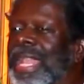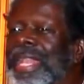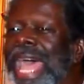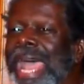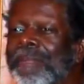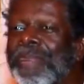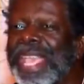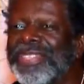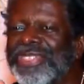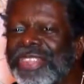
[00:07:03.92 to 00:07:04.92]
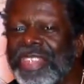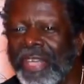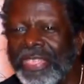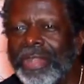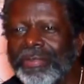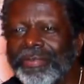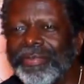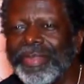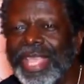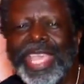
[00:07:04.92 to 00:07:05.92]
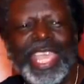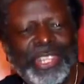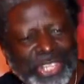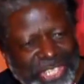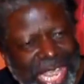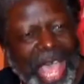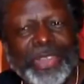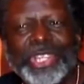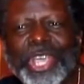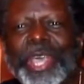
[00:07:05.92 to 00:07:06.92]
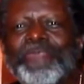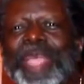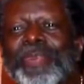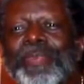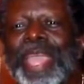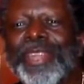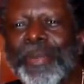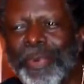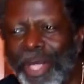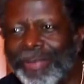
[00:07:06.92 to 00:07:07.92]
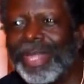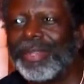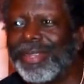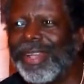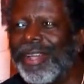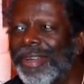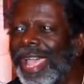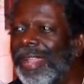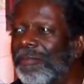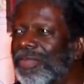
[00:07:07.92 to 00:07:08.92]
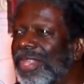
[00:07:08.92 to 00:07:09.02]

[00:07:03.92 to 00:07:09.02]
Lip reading: Not based in nothing. It just sounded good. People made an appointment. All right?